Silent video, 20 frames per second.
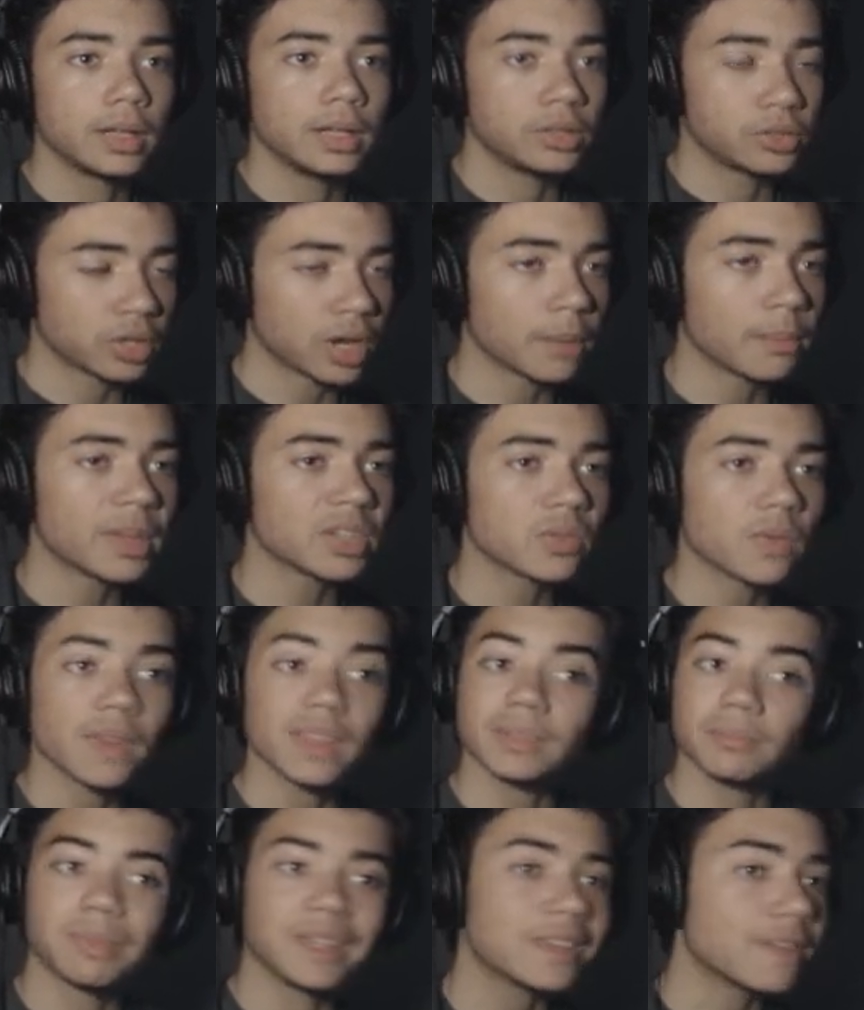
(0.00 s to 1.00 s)
He's trying to mess with
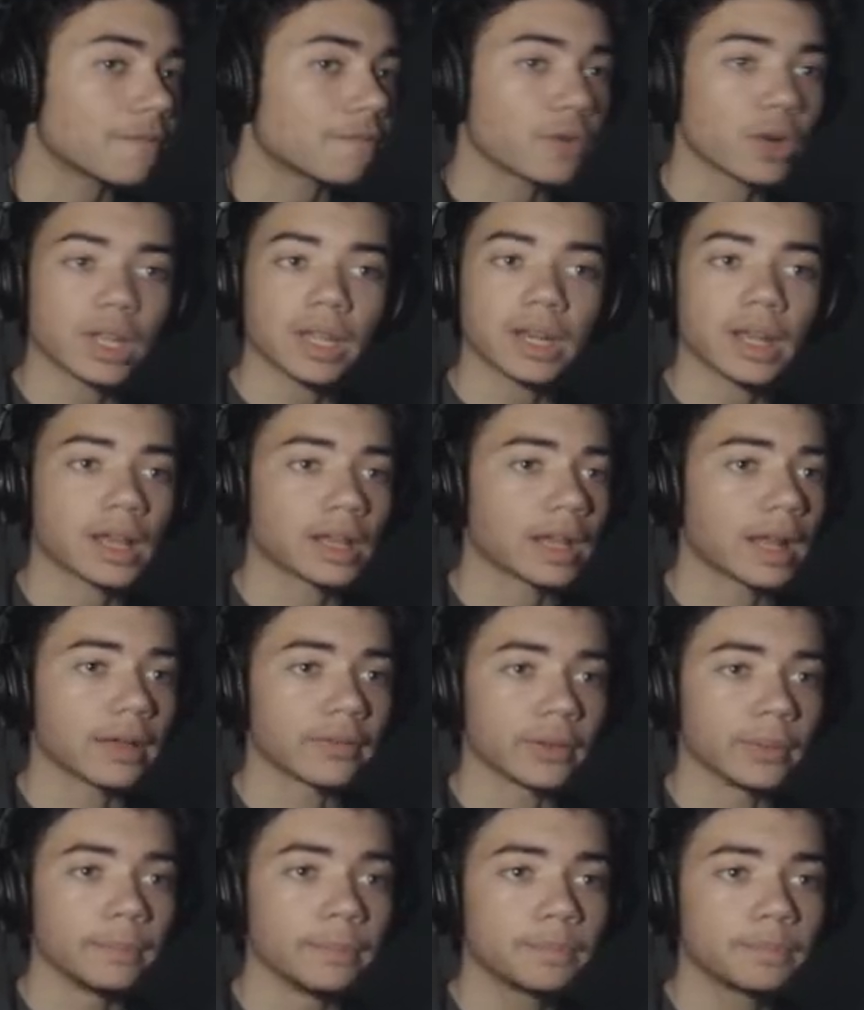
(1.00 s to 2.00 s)
us, beat the freaking hell
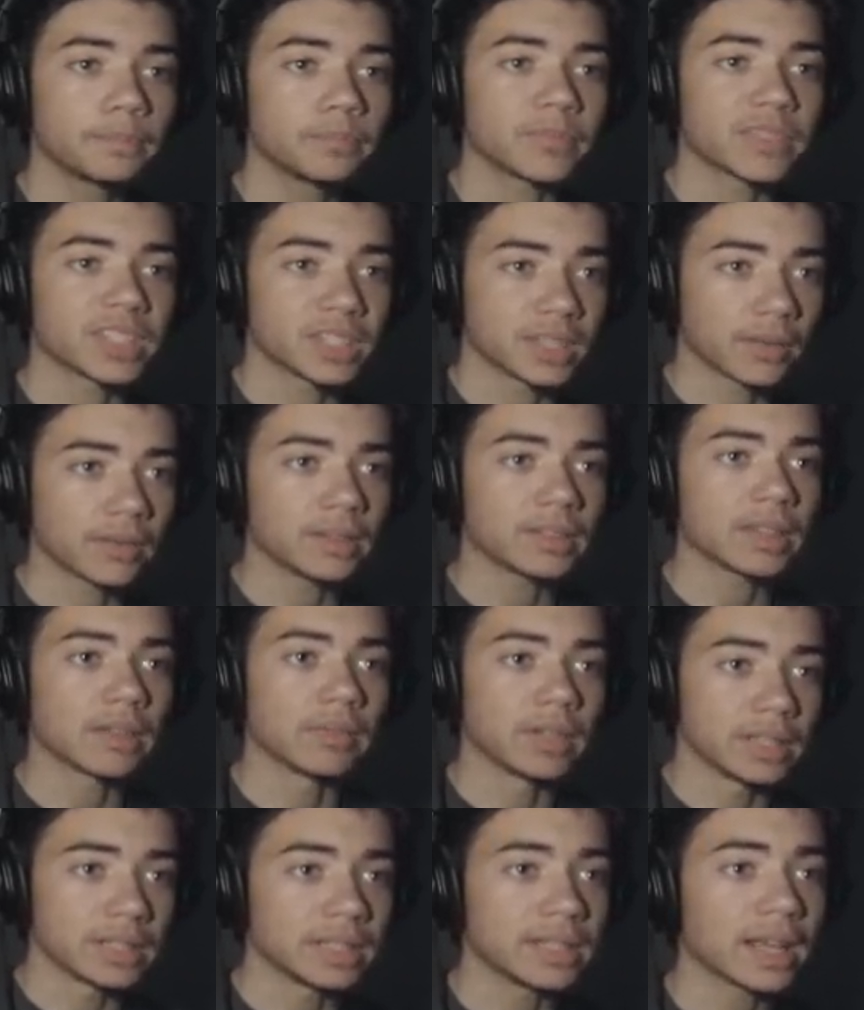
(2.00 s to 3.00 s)
out of him.
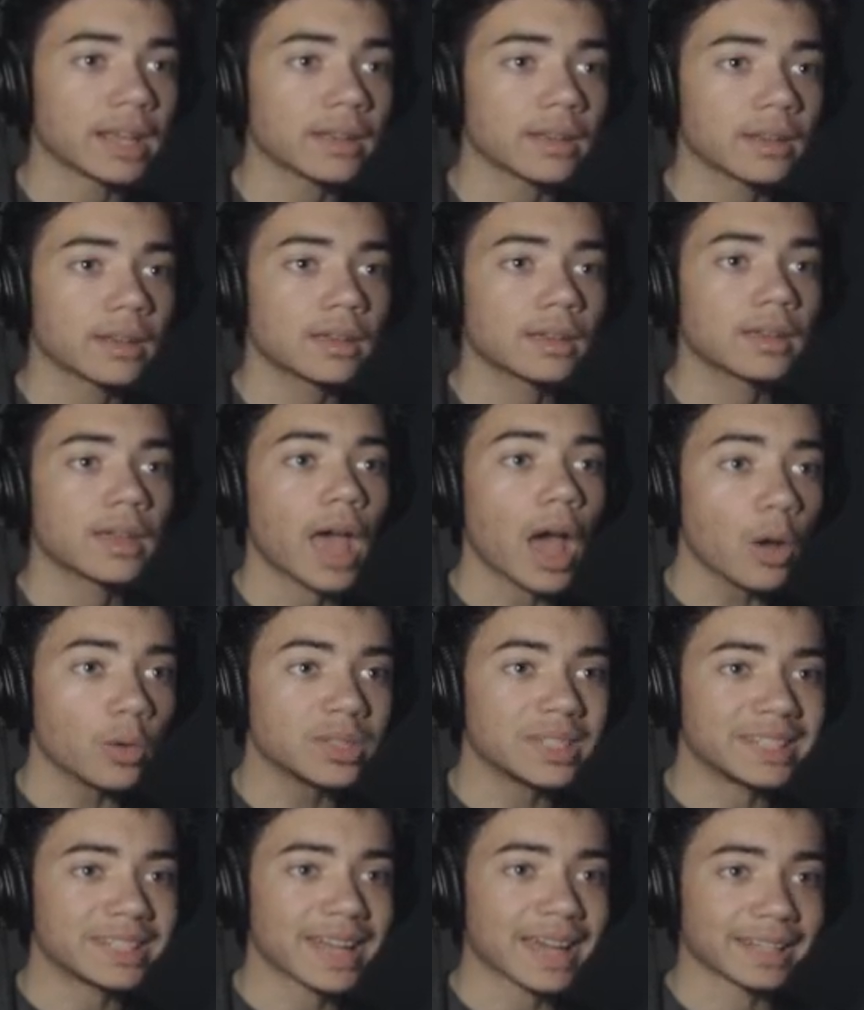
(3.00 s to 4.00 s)
77, is he dead? How
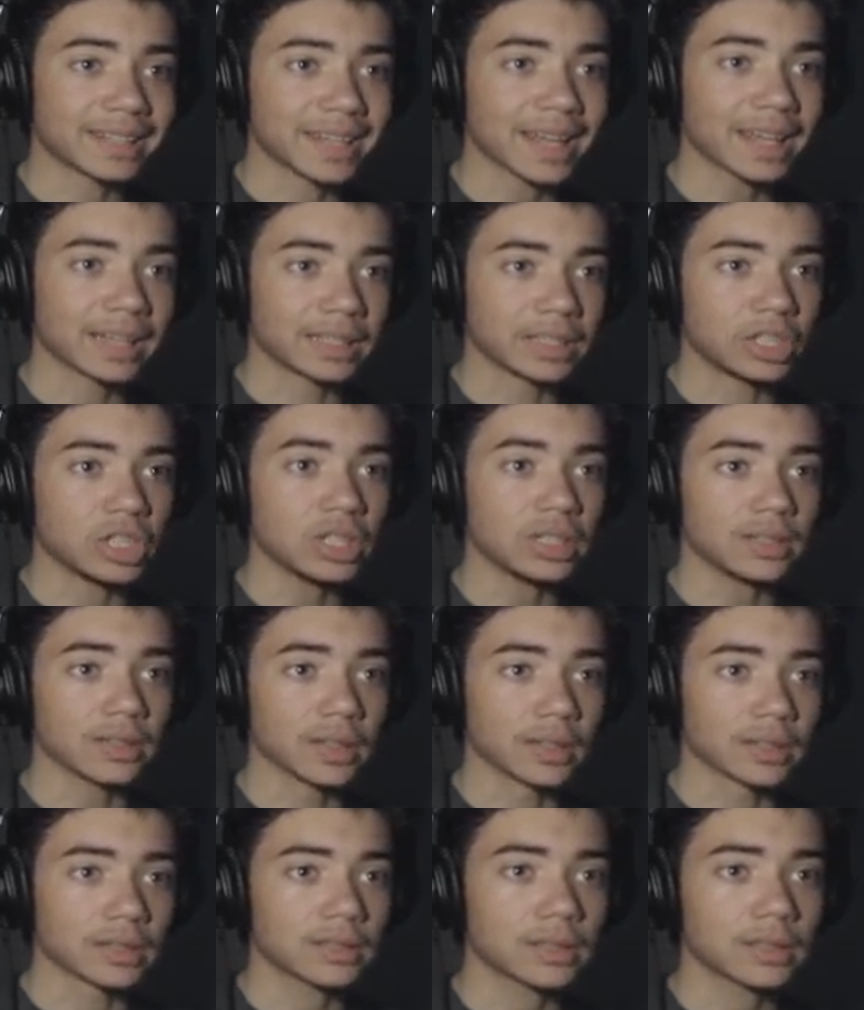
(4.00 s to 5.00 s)
is he not dead?
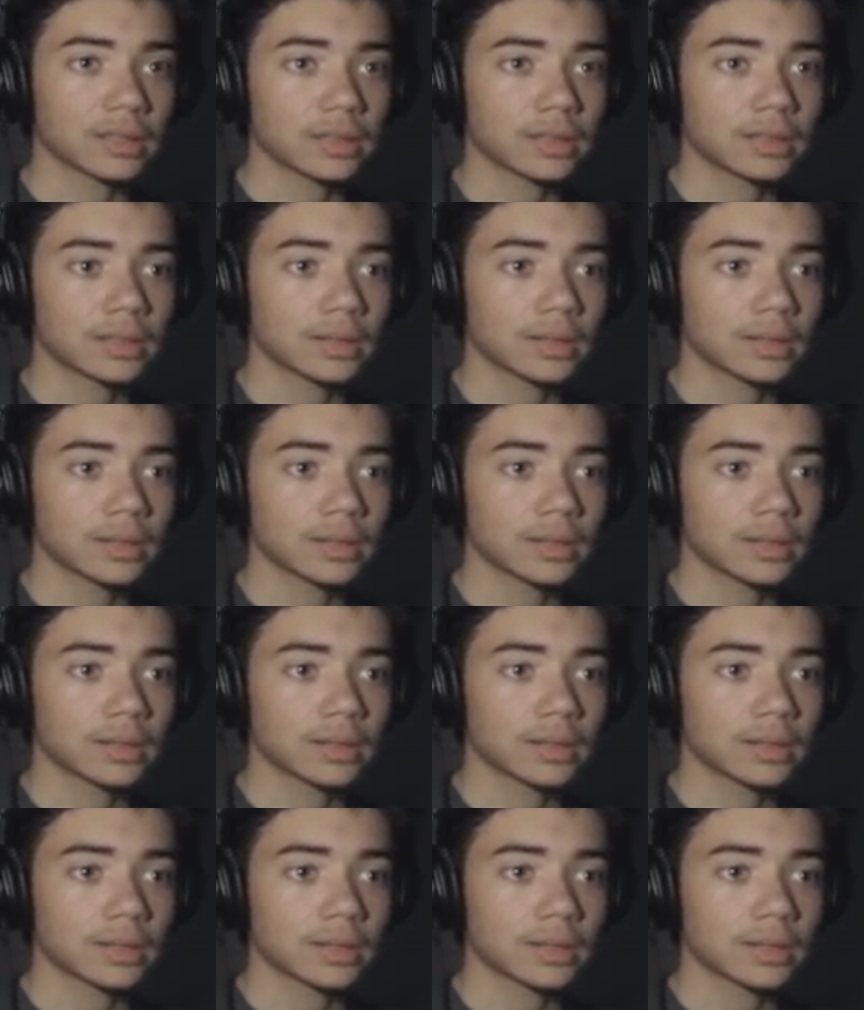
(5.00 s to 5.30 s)
Jesus.